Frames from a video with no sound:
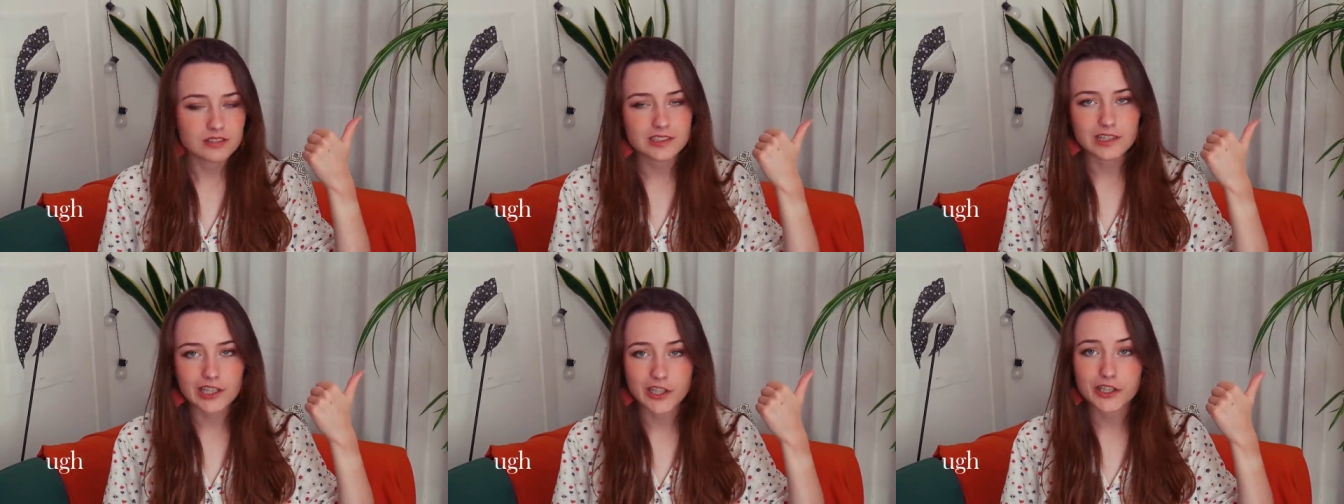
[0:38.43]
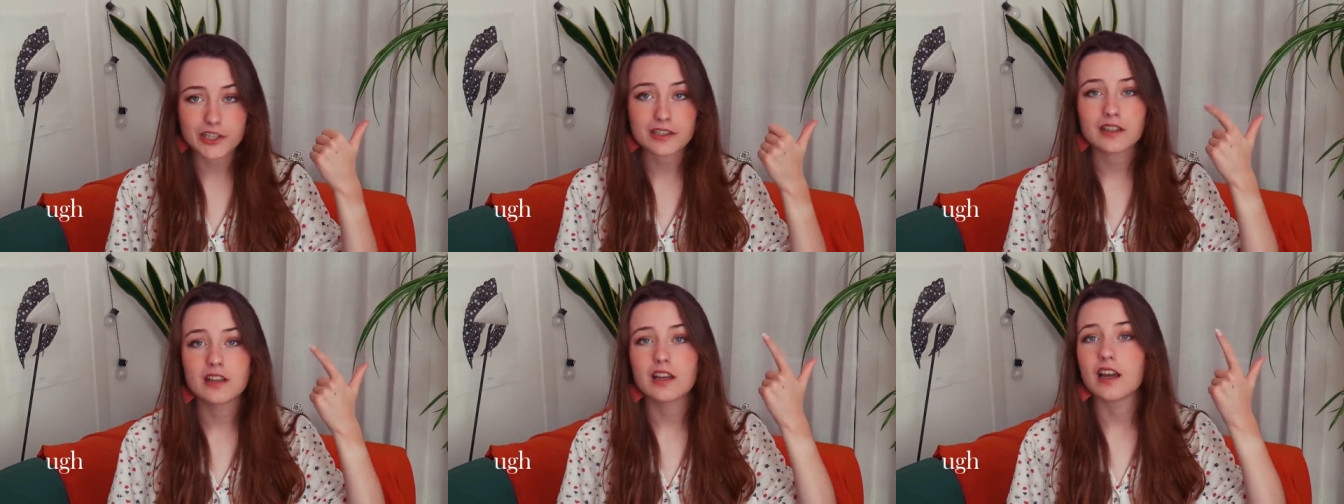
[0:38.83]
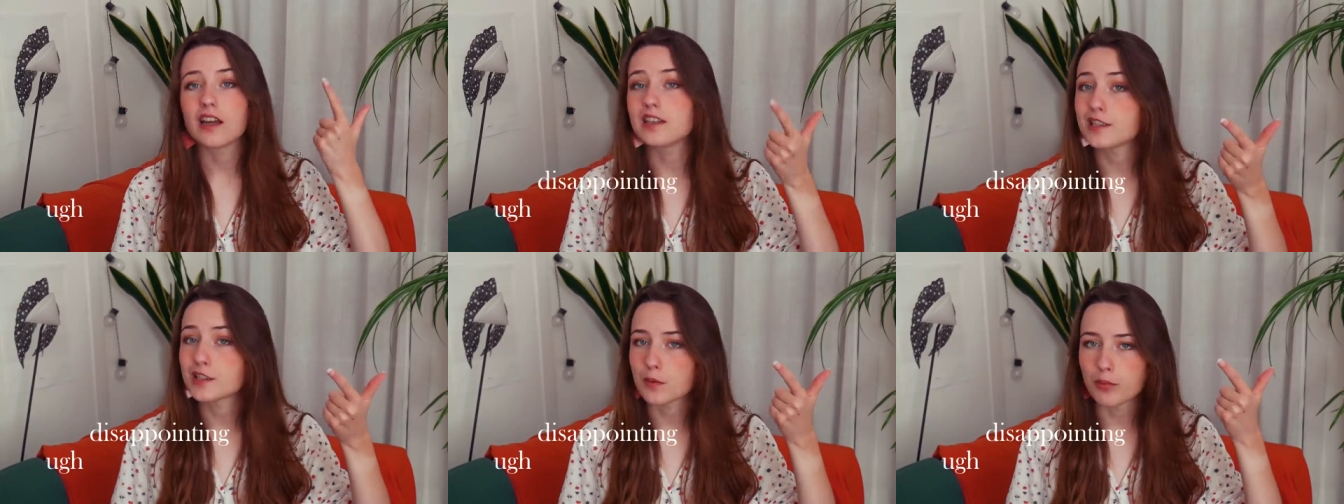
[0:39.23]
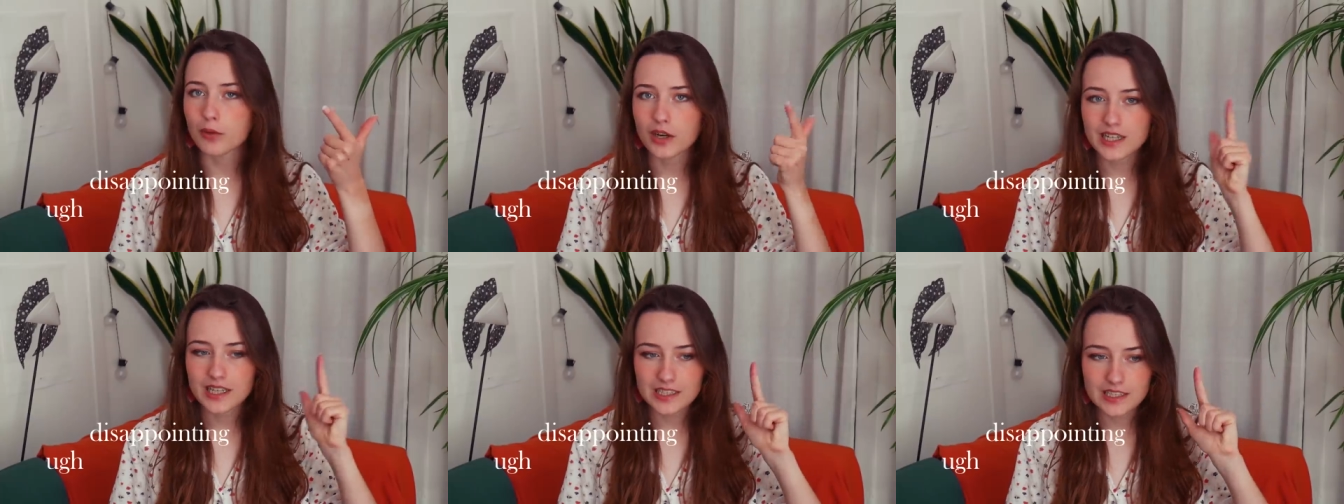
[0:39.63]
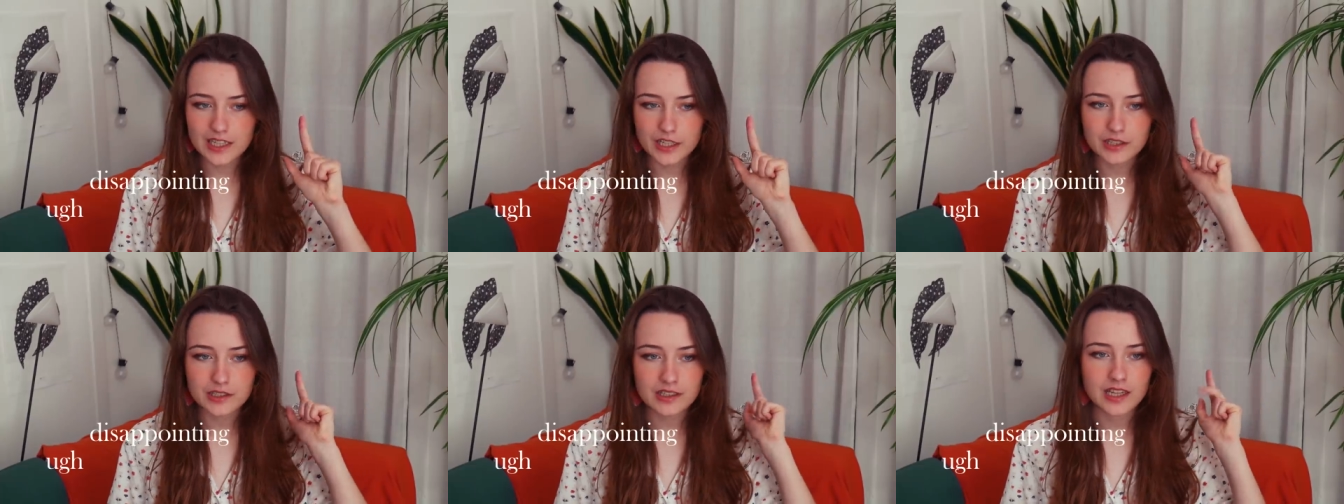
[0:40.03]
tier, a disappointing
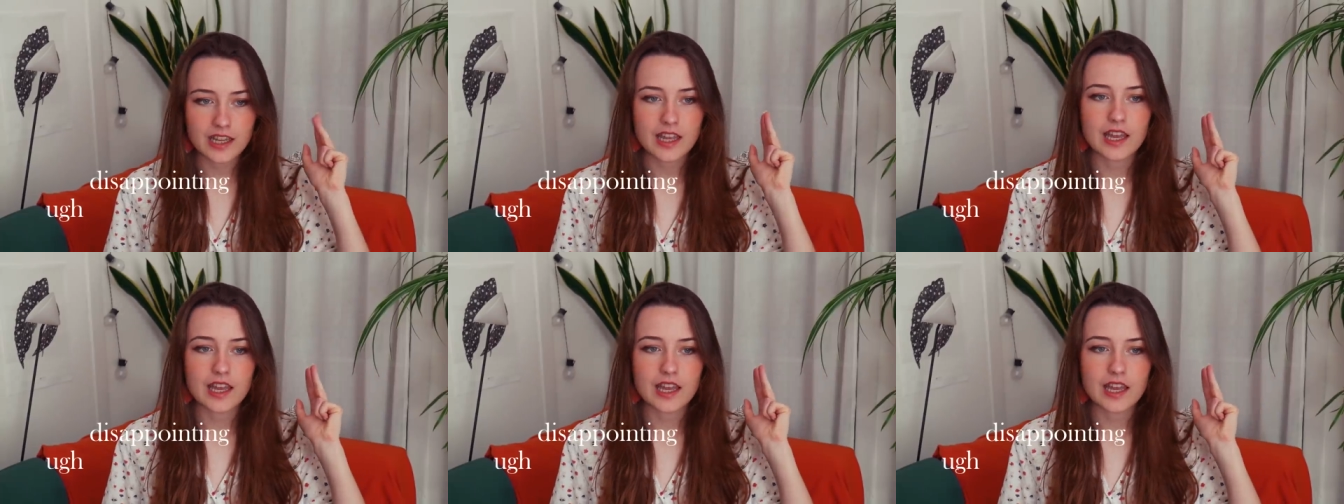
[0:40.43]
tier,